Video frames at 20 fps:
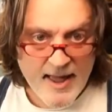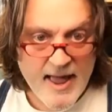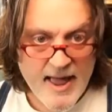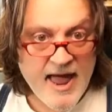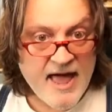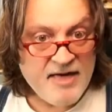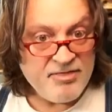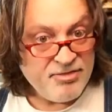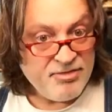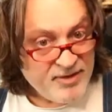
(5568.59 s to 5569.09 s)

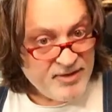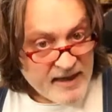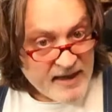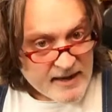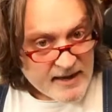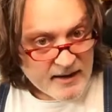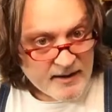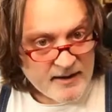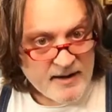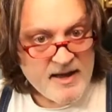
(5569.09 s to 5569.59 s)
And
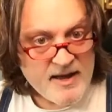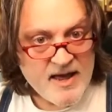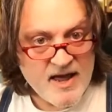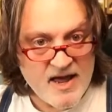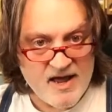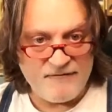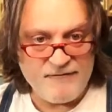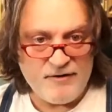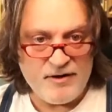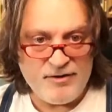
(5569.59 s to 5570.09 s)
then
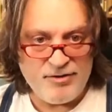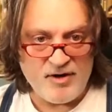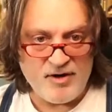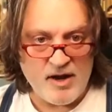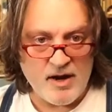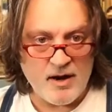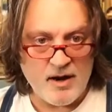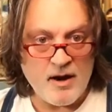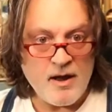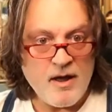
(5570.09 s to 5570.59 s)

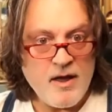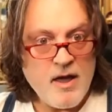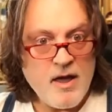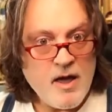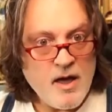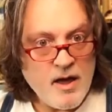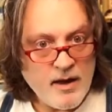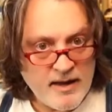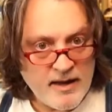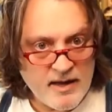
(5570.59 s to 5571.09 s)
everything
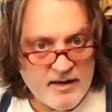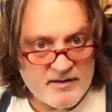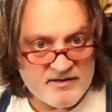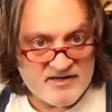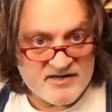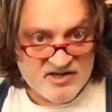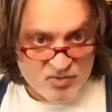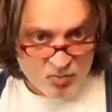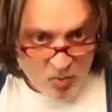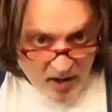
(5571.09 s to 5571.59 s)
can
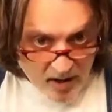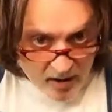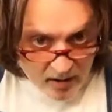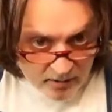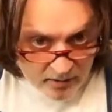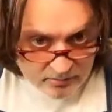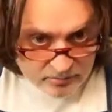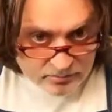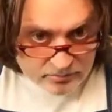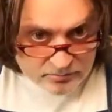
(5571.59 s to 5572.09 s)
swell